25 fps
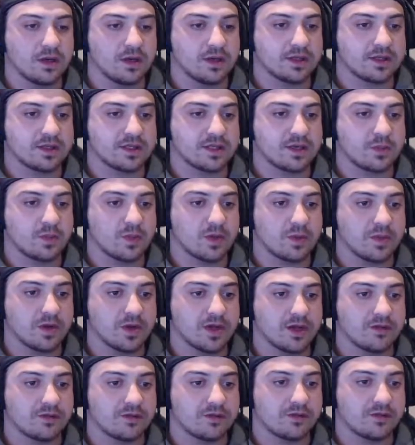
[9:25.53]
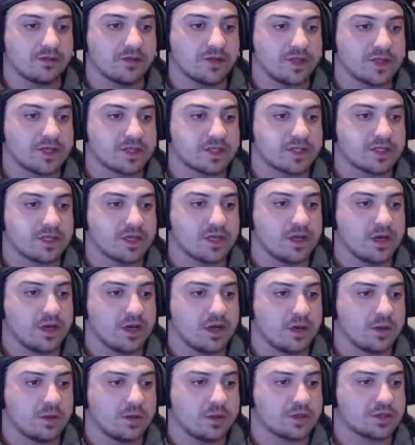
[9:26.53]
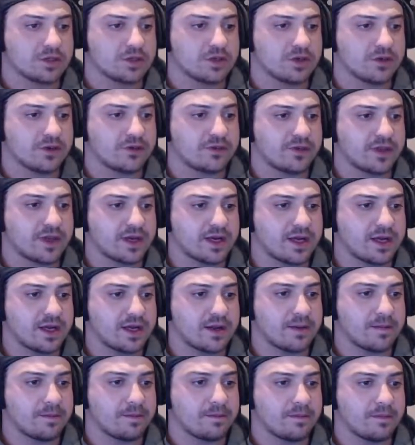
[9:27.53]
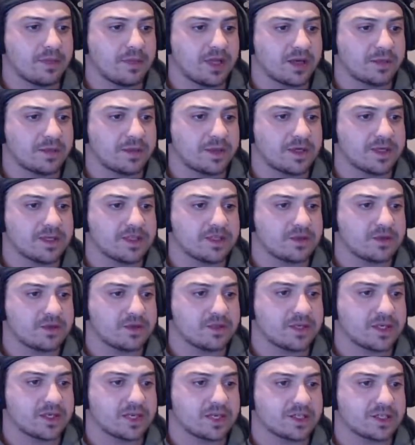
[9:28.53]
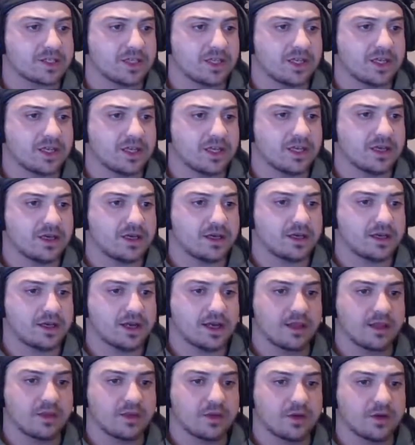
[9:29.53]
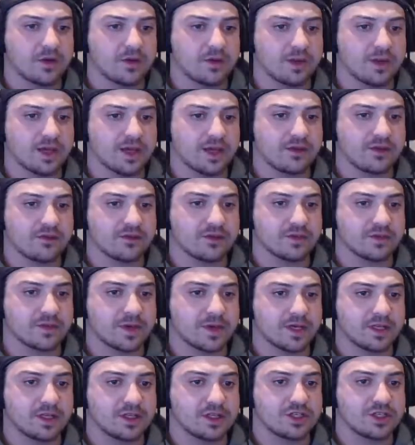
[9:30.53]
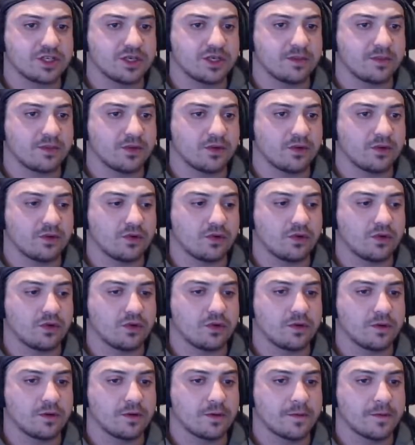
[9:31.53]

Something we might have to fix. I'm not sure if that black piece was actually down the bottom there, was part of the ship, or